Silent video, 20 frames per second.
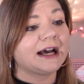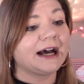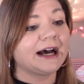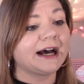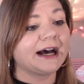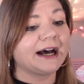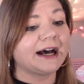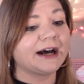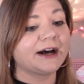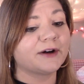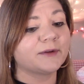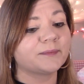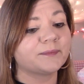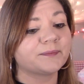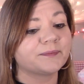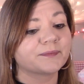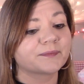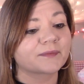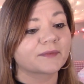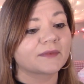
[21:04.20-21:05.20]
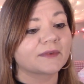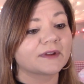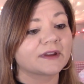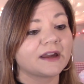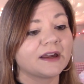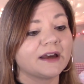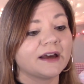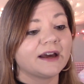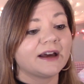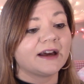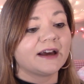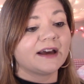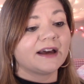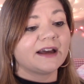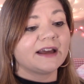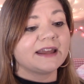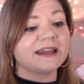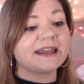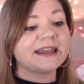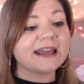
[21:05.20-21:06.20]
um,
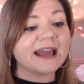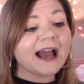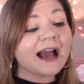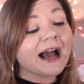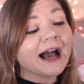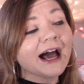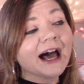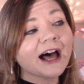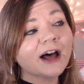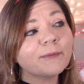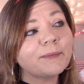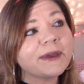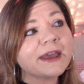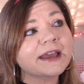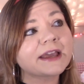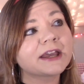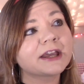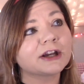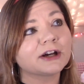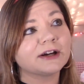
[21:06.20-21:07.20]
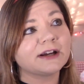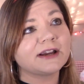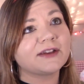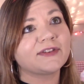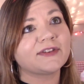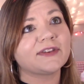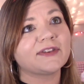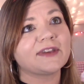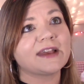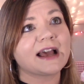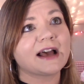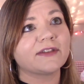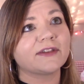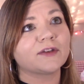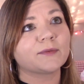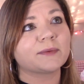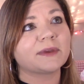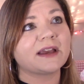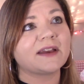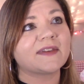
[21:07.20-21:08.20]
yeah, I'll be curious to see how
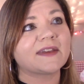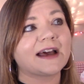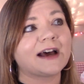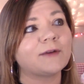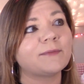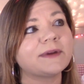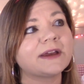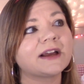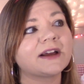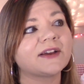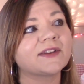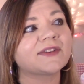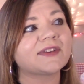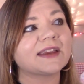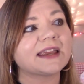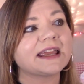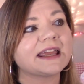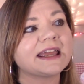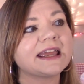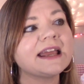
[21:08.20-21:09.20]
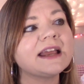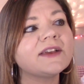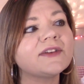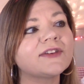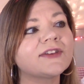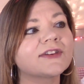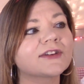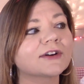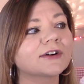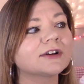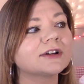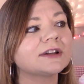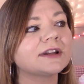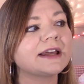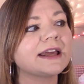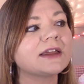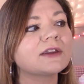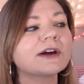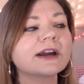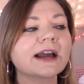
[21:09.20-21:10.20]
this plays out because he's
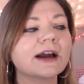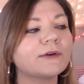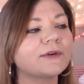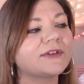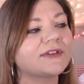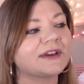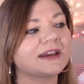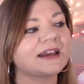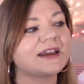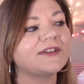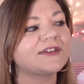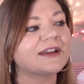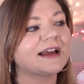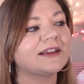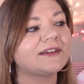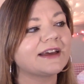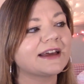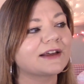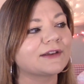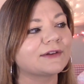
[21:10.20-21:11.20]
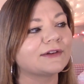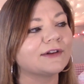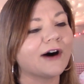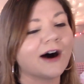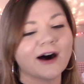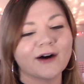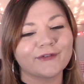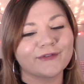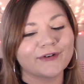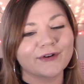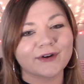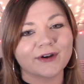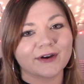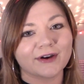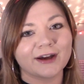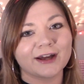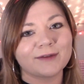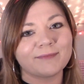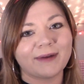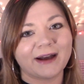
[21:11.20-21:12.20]
certainly, like I was saying, he's not like lawful
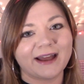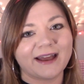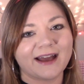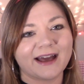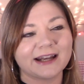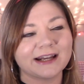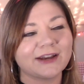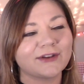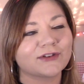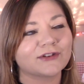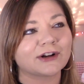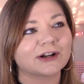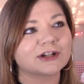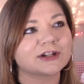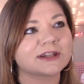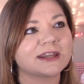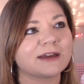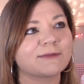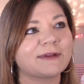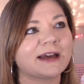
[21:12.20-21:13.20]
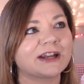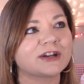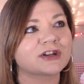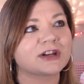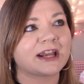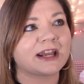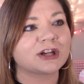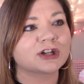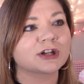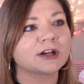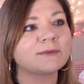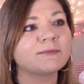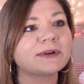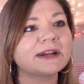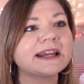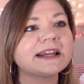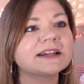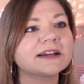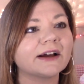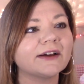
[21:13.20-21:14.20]
good by any stretch of the imagination, but
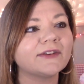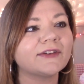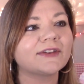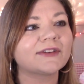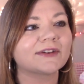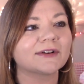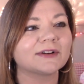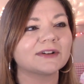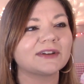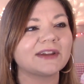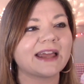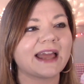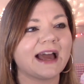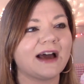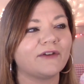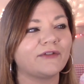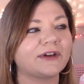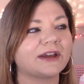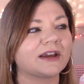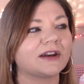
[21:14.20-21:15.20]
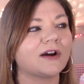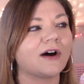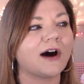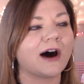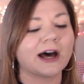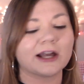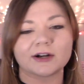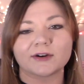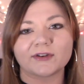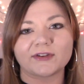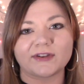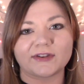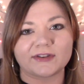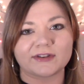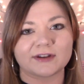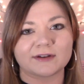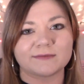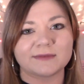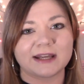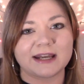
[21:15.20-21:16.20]
he does certainly have like an honor
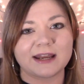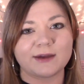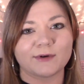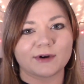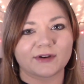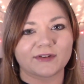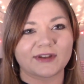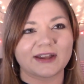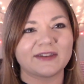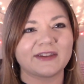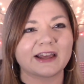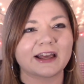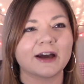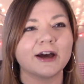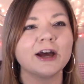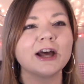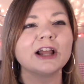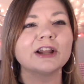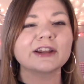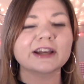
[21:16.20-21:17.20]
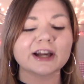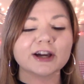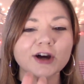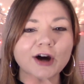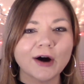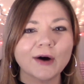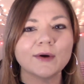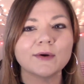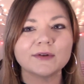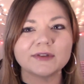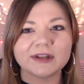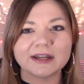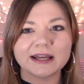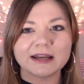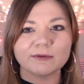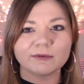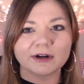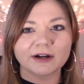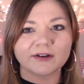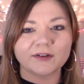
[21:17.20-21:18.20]
system that he works on, like a like a code that he
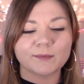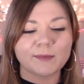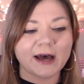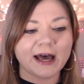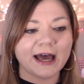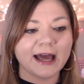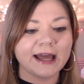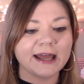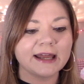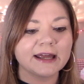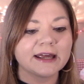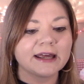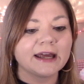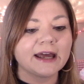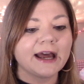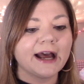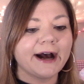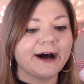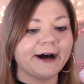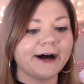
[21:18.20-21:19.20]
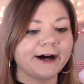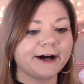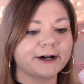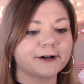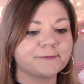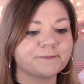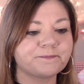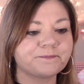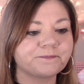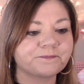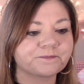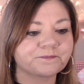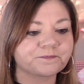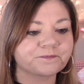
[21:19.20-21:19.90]
works by. Um,